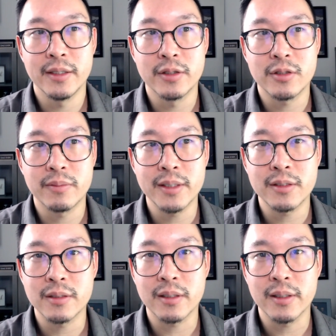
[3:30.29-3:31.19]
And so
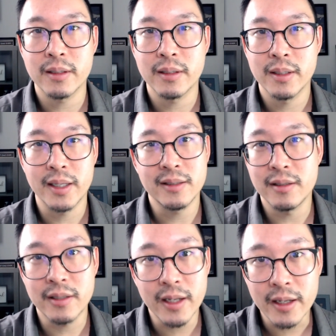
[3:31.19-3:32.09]
basically, at the end
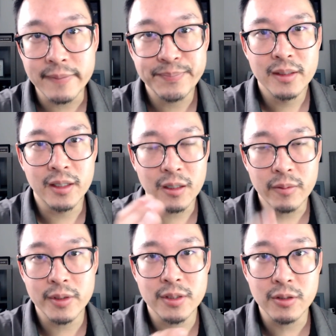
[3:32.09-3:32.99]
of the day, the
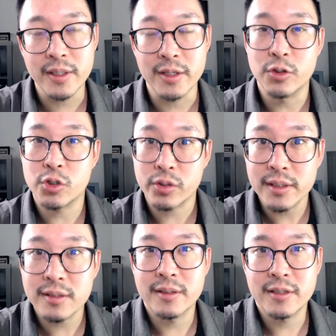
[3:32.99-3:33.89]
government wants to know that you
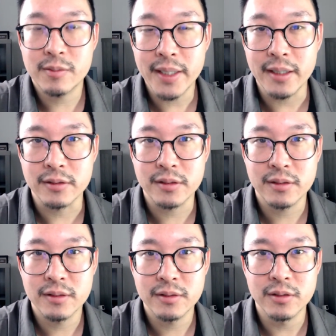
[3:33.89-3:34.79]
trust the spouse
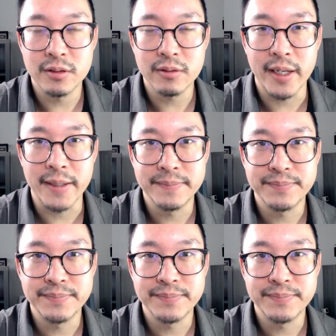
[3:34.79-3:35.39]
to do that.